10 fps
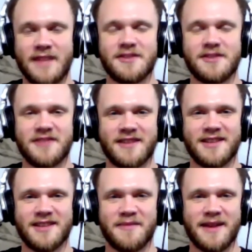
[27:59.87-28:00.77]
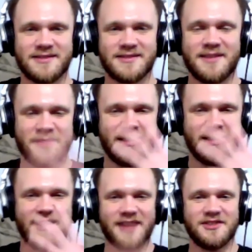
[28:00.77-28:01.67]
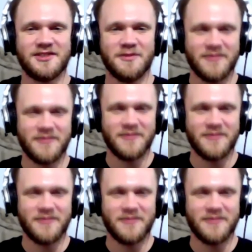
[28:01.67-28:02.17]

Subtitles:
just an airsoft mask, something that